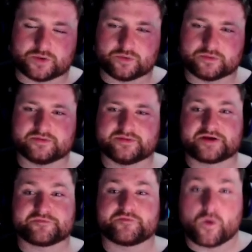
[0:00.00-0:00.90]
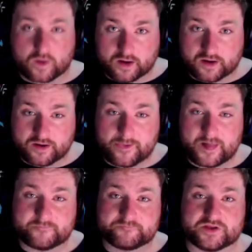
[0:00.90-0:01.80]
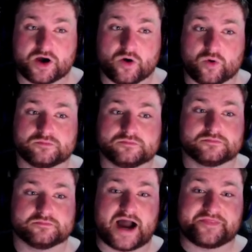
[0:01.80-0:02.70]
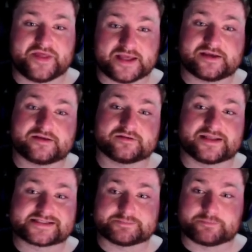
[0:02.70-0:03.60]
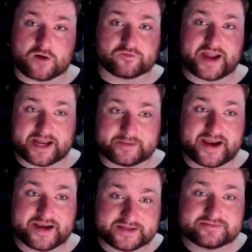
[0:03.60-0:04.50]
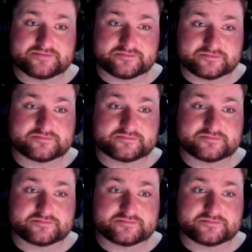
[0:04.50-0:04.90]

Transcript: So yeah. therefore, you know, I think this Marvel animated,